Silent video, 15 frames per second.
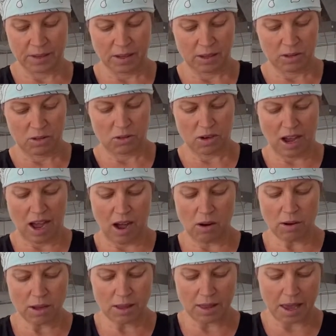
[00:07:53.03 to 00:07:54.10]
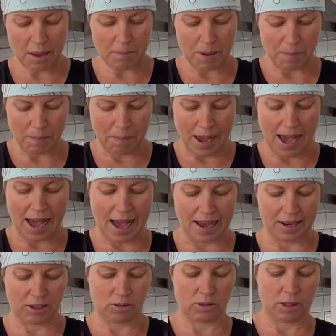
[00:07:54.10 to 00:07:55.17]
So how can they be
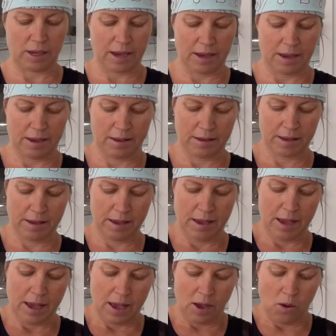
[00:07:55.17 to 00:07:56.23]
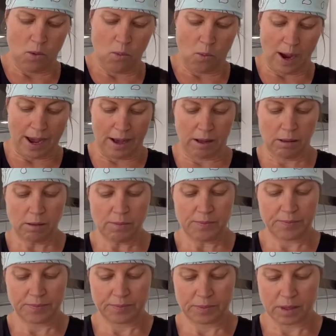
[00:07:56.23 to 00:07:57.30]
bad, you say? Well,
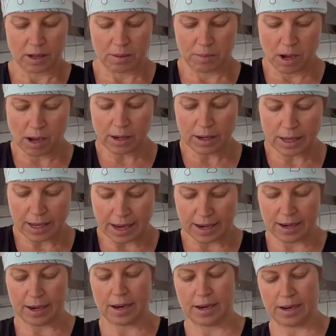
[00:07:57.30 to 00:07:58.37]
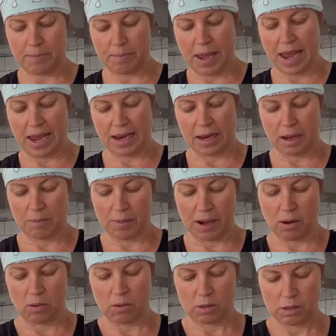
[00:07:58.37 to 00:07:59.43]
I'm not going to get in a debate
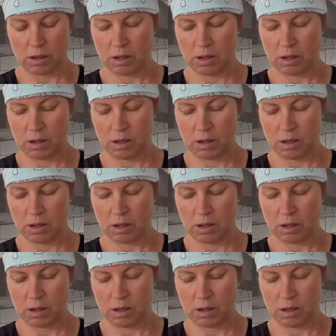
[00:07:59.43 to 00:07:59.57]
about